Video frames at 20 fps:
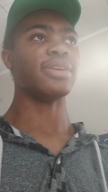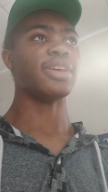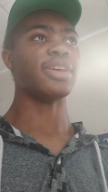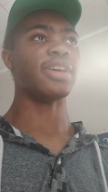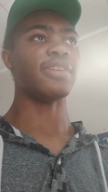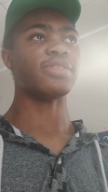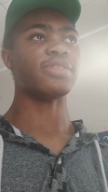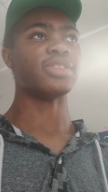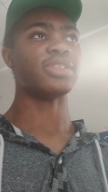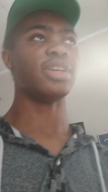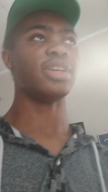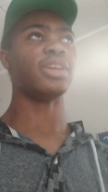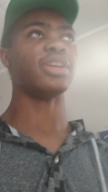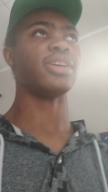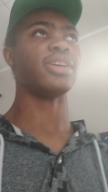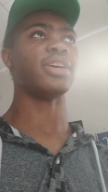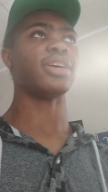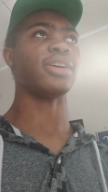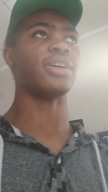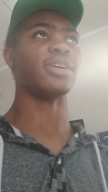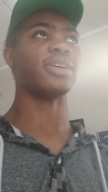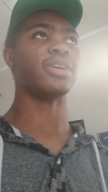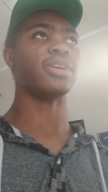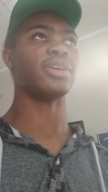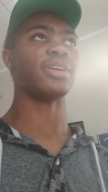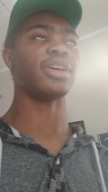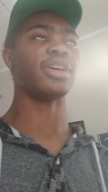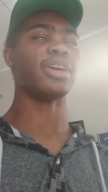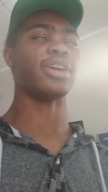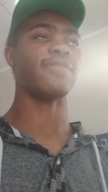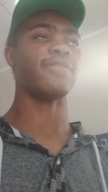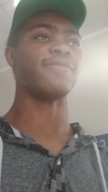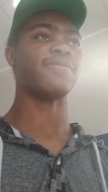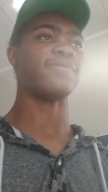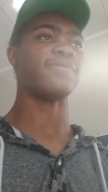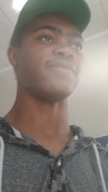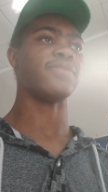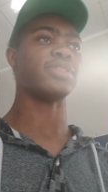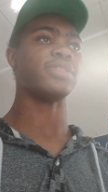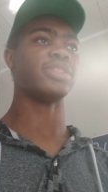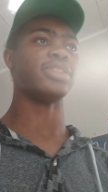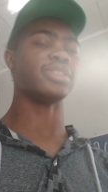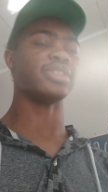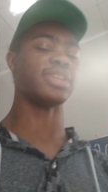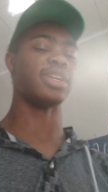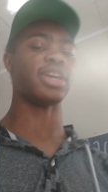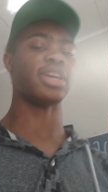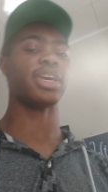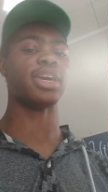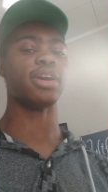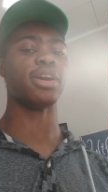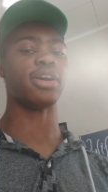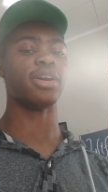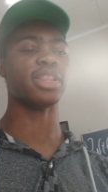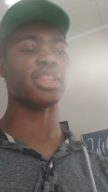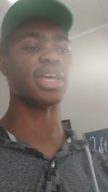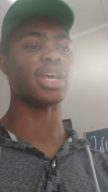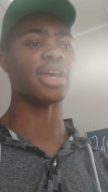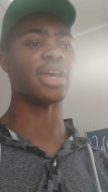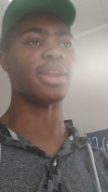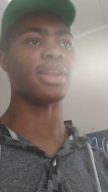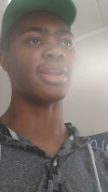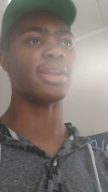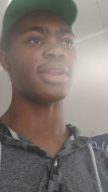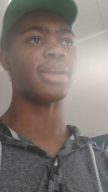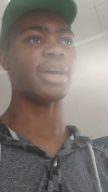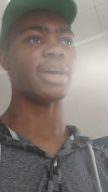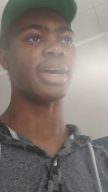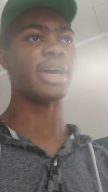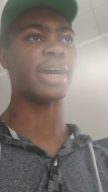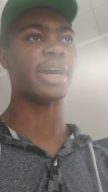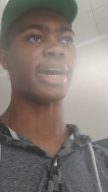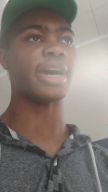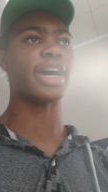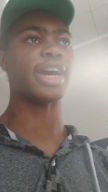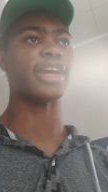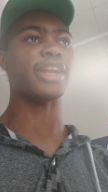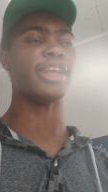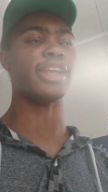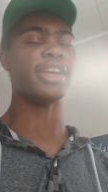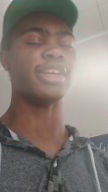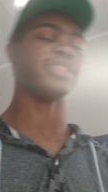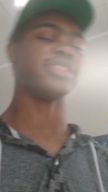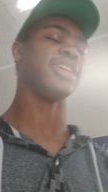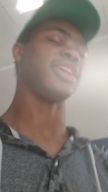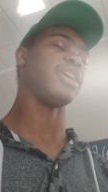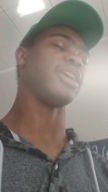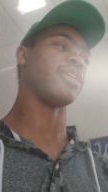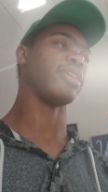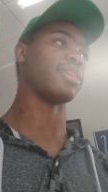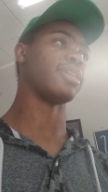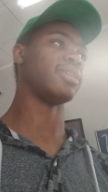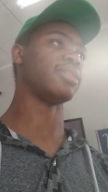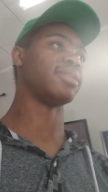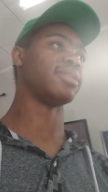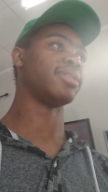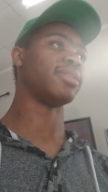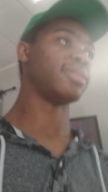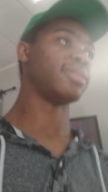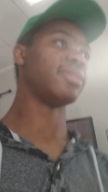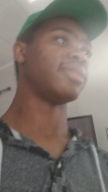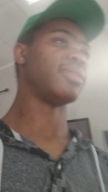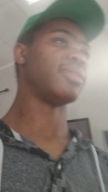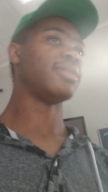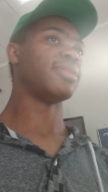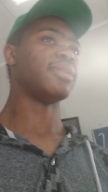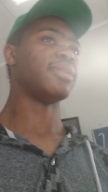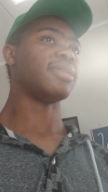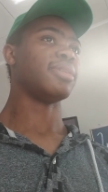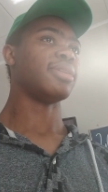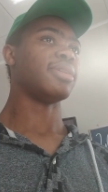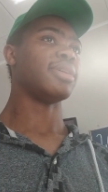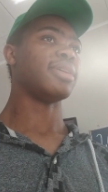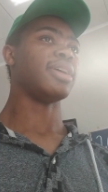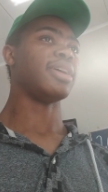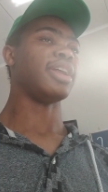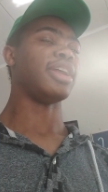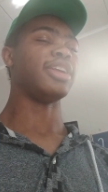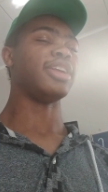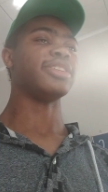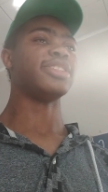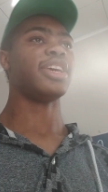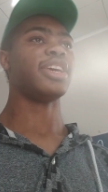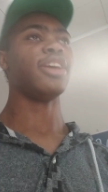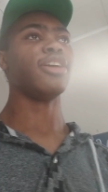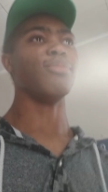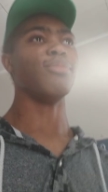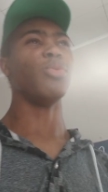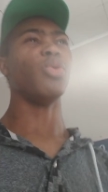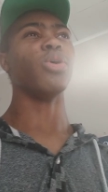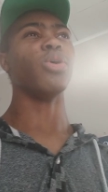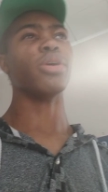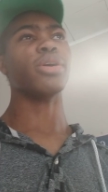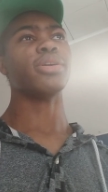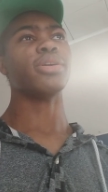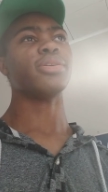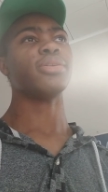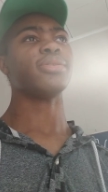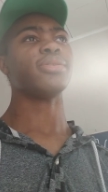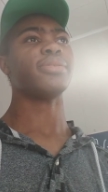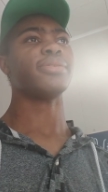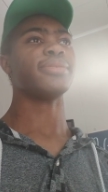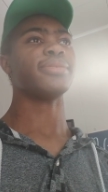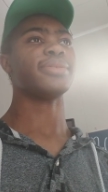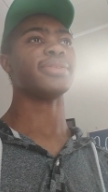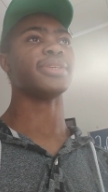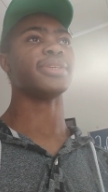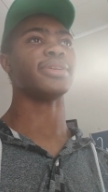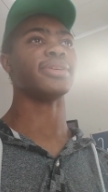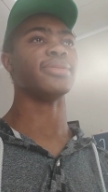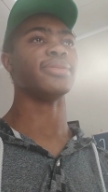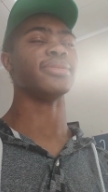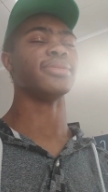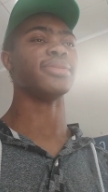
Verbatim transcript: if she care if she's going to care then i need to care and i need to care more so